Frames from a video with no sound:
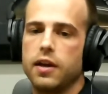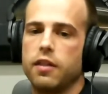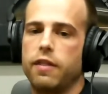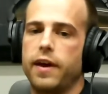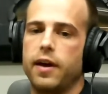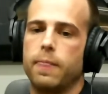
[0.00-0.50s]

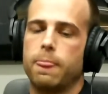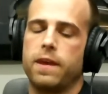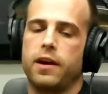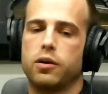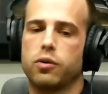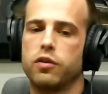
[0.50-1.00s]
that the
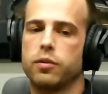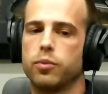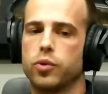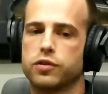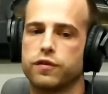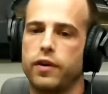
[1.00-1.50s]
algorithm
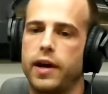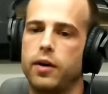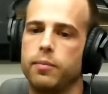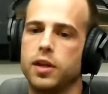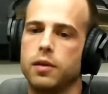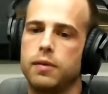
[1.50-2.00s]
looks for how
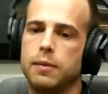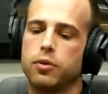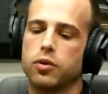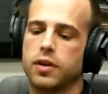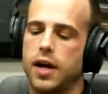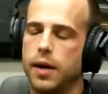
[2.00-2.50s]
many people
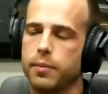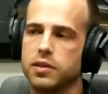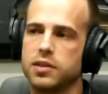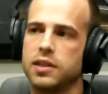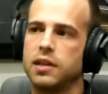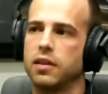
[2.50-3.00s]
are
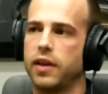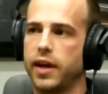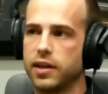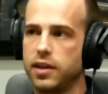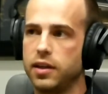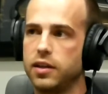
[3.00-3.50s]
commenting and
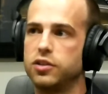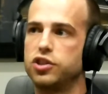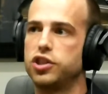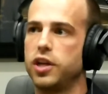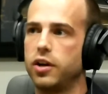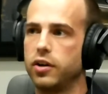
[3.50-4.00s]
liking and
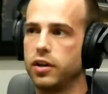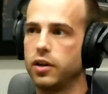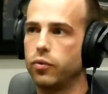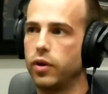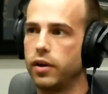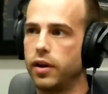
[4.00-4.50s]
sharing and
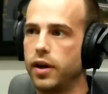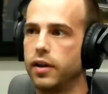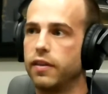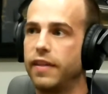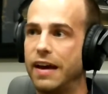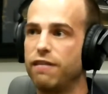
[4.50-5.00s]
whatnot
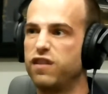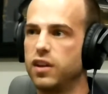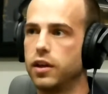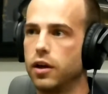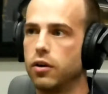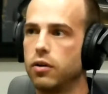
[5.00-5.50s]
that
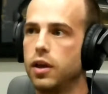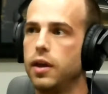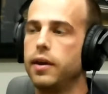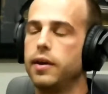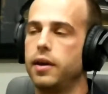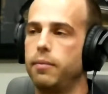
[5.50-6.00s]
video.
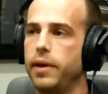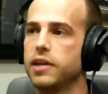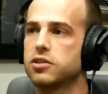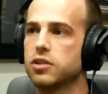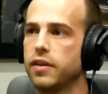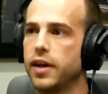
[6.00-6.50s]
And
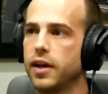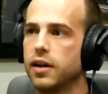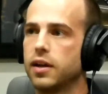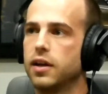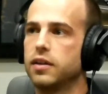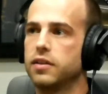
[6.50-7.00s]
based on that,
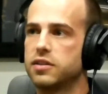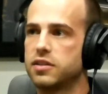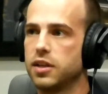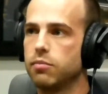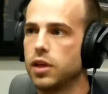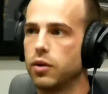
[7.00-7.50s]
the
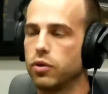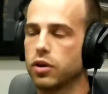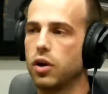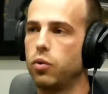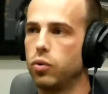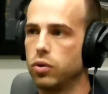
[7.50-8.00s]
Steam
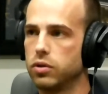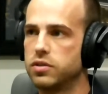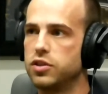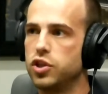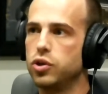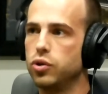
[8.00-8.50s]
network awards
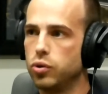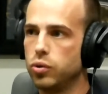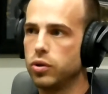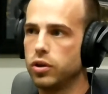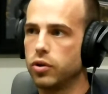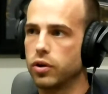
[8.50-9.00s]

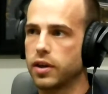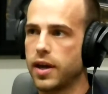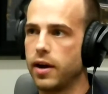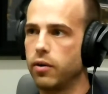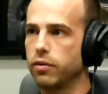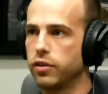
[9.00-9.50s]
you, your
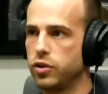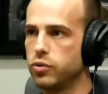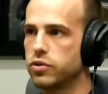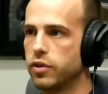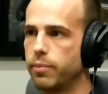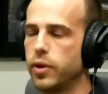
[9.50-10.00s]
account, the
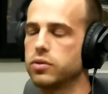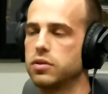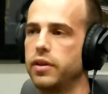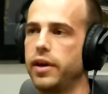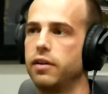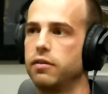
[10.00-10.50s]
user that posted
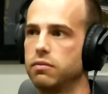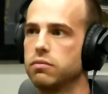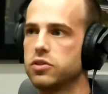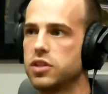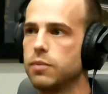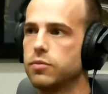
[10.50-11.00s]
that,
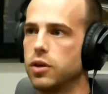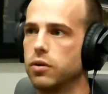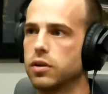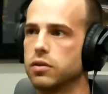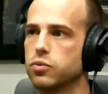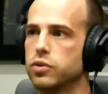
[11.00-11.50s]
Steam
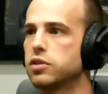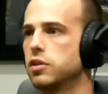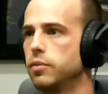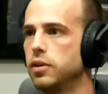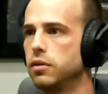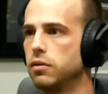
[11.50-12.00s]
tokens, which can
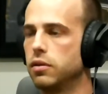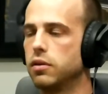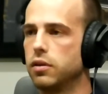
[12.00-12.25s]
be,